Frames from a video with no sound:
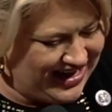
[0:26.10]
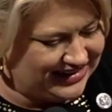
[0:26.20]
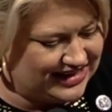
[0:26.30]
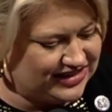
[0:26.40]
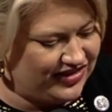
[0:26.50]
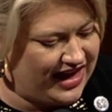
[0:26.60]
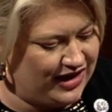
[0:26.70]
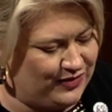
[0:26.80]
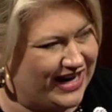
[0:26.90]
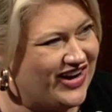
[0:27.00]
I'd like to
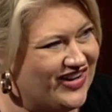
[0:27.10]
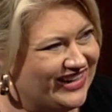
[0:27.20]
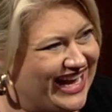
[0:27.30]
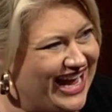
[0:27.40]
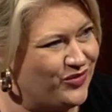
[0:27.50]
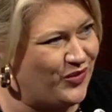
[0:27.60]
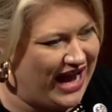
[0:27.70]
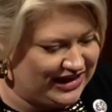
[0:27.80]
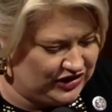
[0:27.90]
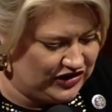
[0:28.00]
thank my colleague, Ann
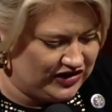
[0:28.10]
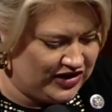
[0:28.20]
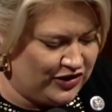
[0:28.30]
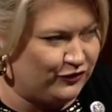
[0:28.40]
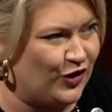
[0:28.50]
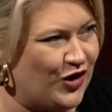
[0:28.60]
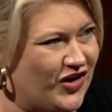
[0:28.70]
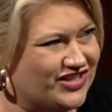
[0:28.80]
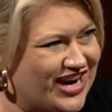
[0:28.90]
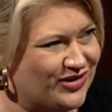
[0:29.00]
Wagner, for
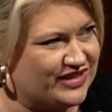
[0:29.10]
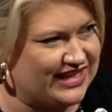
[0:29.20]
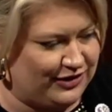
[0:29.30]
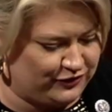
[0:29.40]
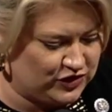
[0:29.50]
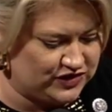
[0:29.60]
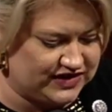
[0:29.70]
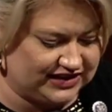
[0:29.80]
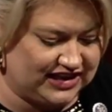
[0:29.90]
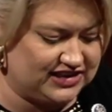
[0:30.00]
her tireless
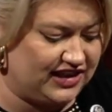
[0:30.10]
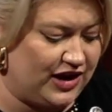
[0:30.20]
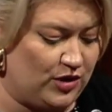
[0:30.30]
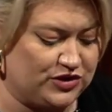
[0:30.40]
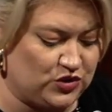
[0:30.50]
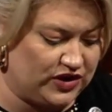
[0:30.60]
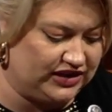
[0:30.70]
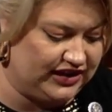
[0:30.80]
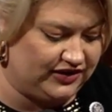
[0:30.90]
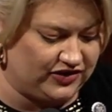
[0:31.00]
efforts. I'd like to thank our
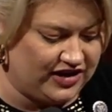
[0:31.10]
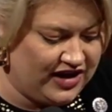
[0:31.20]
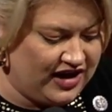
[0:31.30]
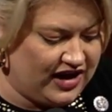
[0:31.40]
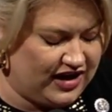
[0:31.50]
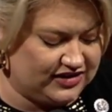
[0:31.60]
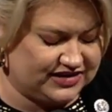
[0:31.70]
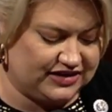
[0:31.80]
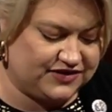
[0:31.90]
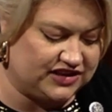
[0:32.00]
Majority Leader,
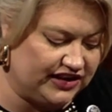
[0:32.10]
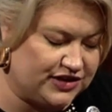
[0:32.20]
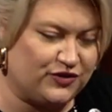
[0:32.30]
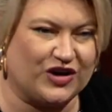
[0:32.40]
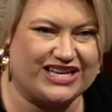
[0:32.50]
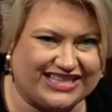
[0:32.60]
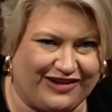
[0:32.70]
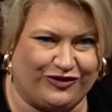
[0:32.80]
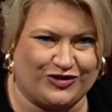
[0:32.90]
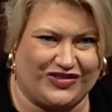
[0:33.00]
Steve Scalise, for his
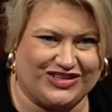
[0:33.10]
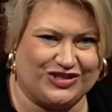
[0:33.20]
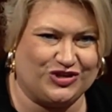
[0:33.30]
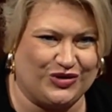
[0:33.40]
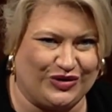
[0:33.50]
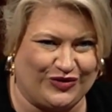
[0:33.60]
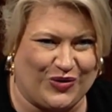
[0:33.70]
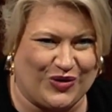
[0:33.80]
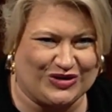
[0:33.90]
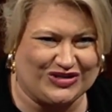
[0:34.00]
efforts on this issue, and of
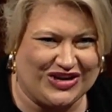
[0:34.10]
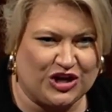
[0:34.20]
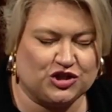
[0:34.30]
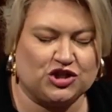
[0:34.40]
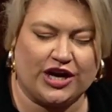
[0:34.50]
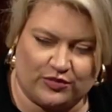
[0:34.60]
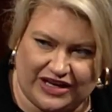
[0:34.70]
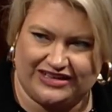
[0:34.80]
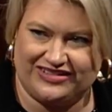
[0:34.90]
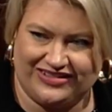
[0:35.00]
course,
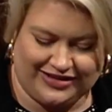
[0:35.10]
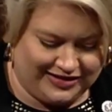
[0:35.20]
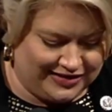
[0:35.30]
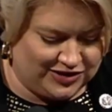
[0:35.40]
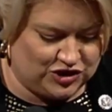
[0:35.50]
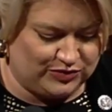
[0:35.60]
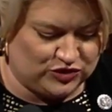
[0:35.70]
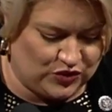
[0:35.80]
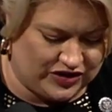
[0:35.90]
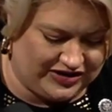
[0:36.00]
Chairman
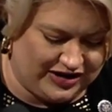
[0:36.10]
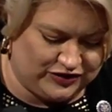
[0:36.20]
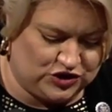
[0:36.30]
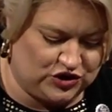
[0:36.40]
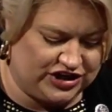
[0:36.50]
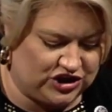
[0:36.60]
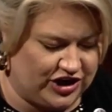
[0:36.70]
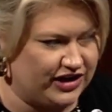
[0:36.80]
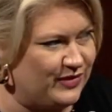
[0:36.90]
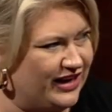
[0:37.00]
Jim Jordan of the
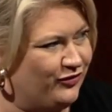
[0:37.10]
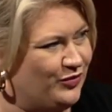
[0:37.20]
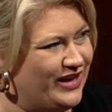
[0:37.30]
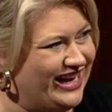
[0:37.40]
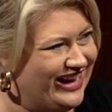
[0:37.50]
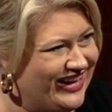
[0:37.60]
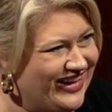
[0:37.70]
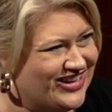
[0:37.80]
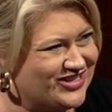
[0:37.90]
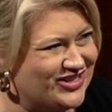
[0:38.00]
Judiciary Committee for being
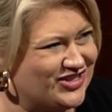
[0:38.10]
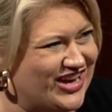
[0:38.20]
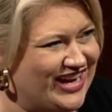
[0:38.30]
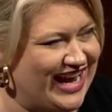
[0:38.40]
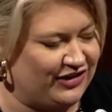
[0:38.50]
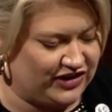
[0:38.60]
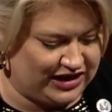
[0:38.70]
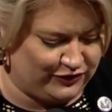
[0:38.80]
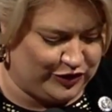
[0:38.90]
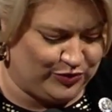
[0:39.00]
such an
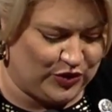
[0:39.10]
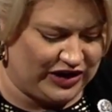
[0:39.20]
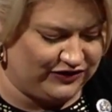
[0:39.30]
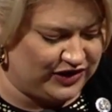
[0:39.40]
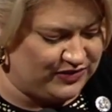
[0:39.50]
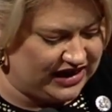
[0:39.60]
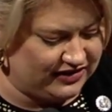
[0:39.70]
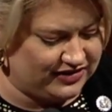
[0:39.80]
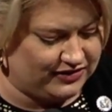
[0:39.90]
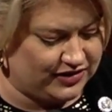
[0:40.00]
advocate for the pro-life
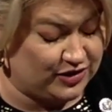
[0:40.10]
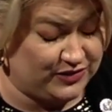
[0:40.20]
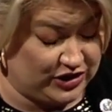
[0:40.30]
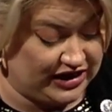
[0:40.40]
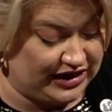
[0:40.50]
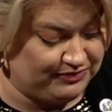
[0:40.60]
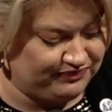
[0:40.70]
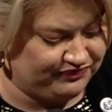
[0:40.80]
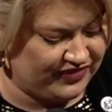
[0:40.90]
community.